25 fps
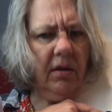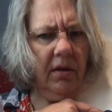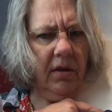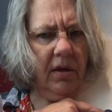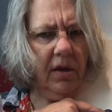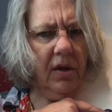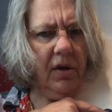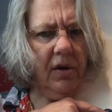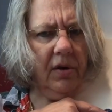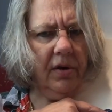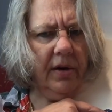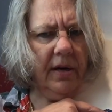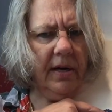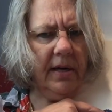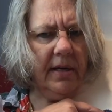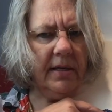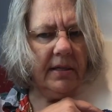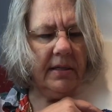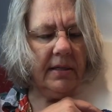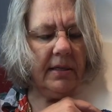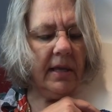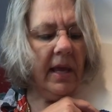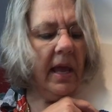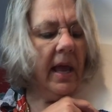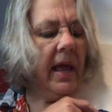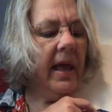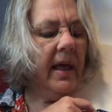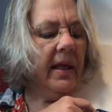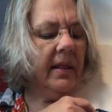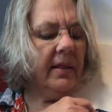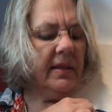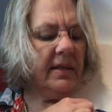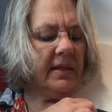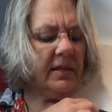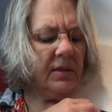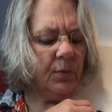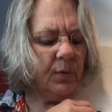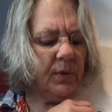here it is.
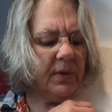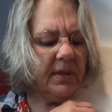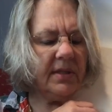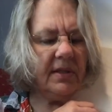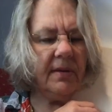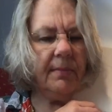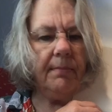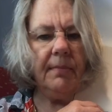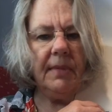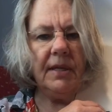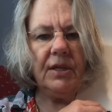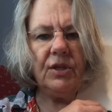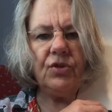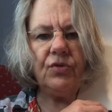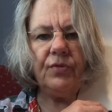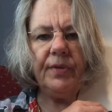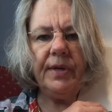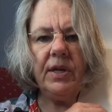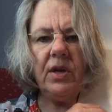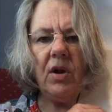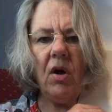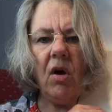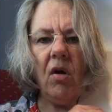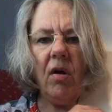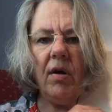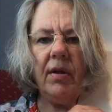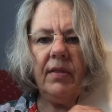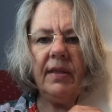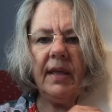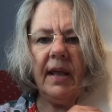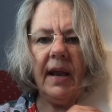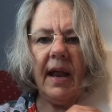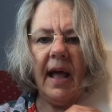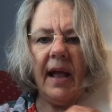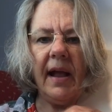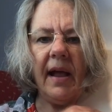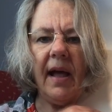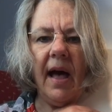This was some mystery yarn
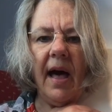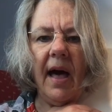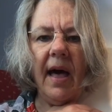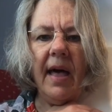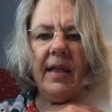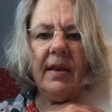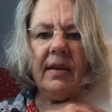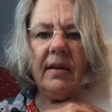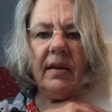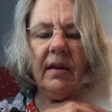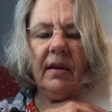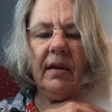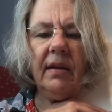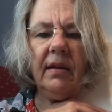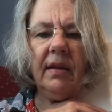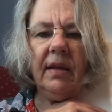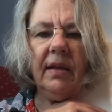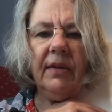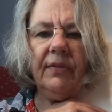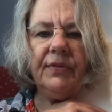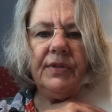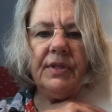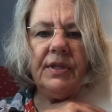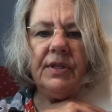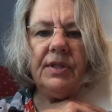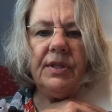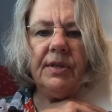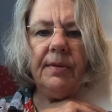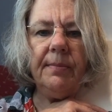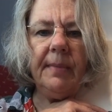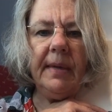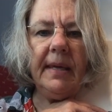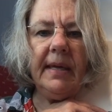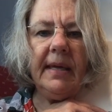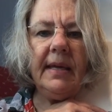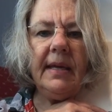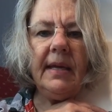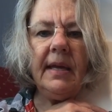that I got gifted to
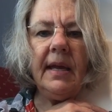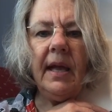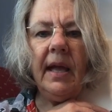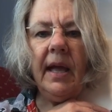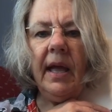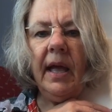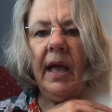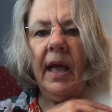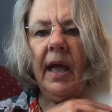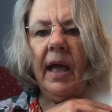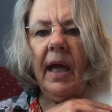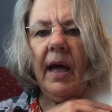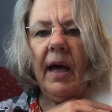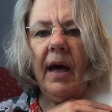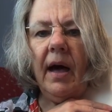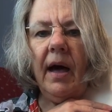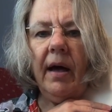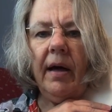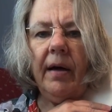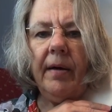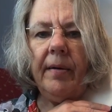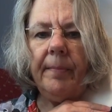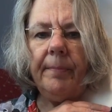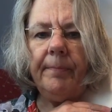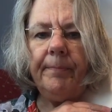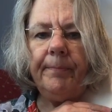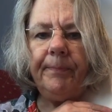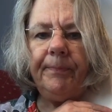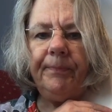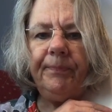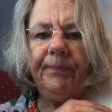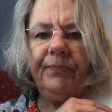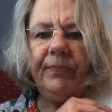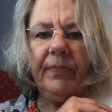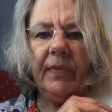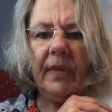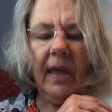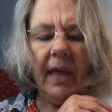me. And
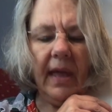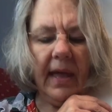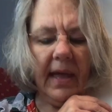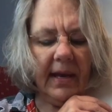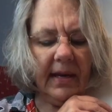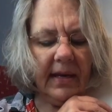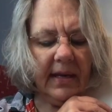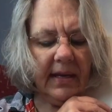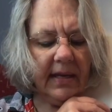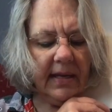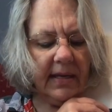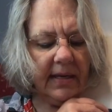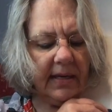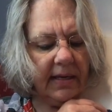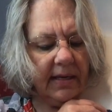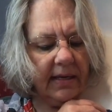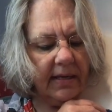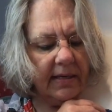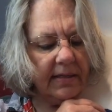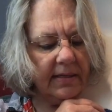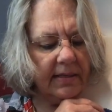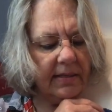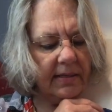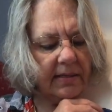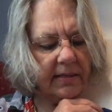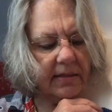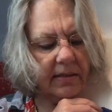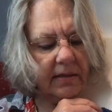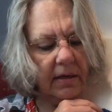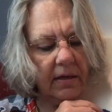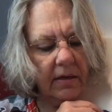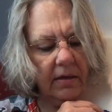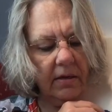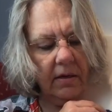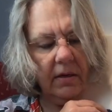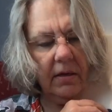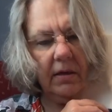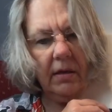it is
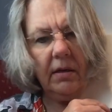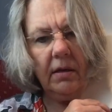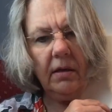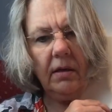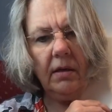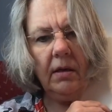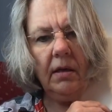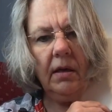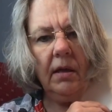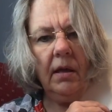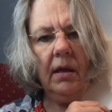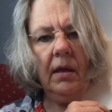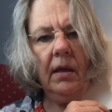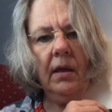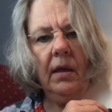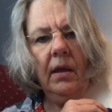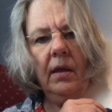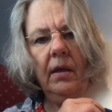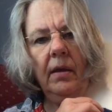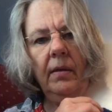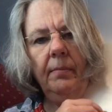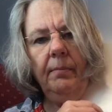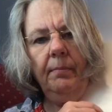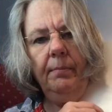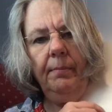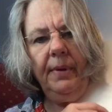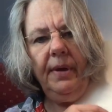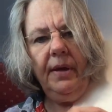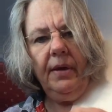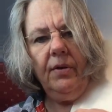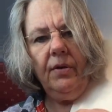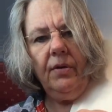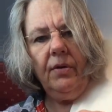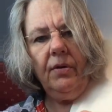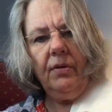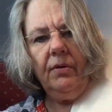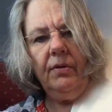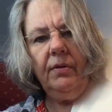
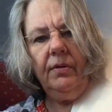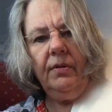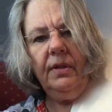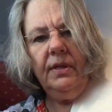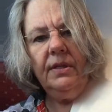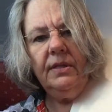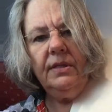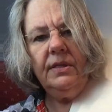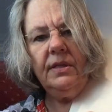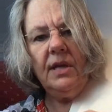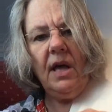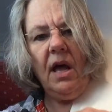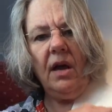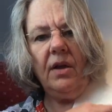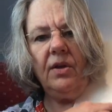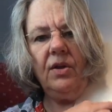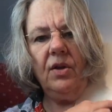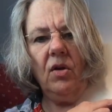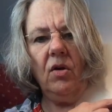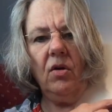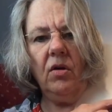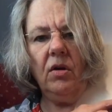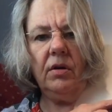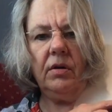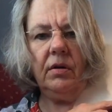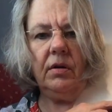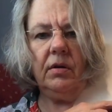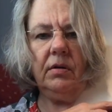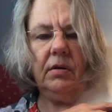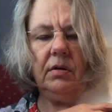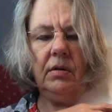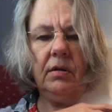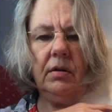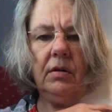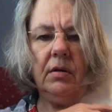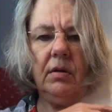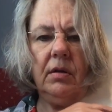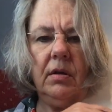bigger than sock yarn.
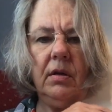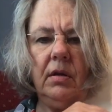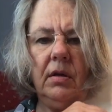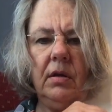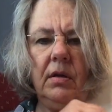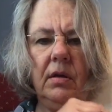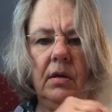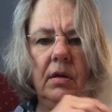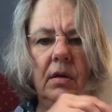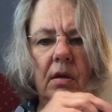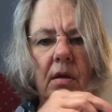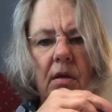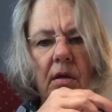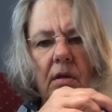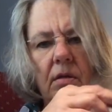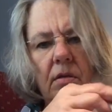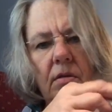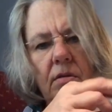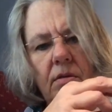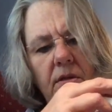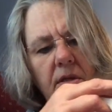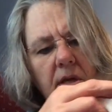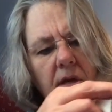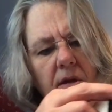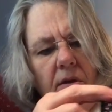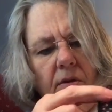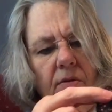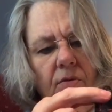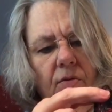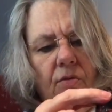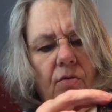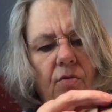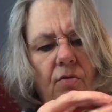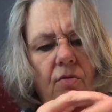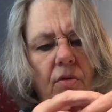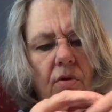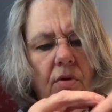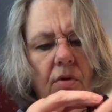
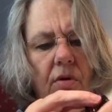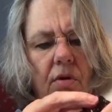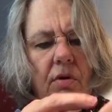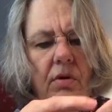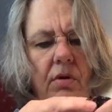So